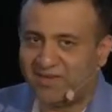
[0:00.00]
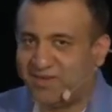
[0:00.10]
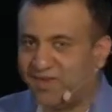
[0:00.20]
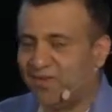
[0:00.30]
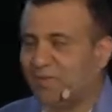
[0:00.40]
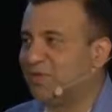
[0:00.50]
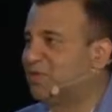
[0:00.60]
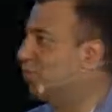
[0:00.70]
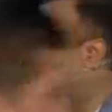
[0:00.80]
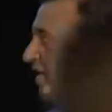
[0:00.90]
The developers
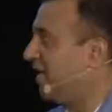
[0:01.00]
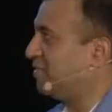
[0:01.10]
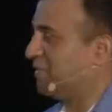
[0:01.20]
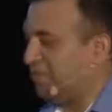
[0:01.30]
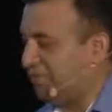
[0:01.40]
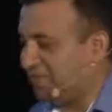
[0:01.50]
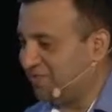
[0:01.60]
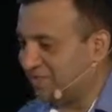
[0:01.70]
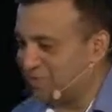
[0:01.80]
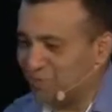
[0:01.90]
want as many
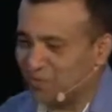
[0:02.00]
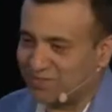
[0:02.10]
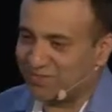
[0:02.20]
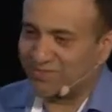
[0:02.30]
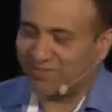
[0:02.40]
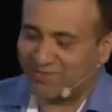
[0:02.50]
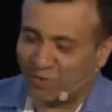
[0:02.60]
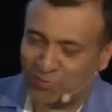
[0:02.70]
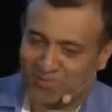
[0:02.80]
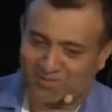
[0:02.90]
features as possible. The
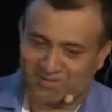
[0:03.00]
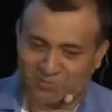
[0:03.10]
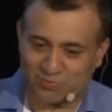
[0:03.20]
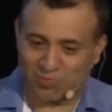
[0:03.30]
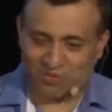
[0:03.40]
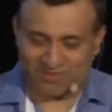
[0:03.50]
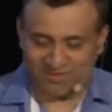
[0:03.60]
operators want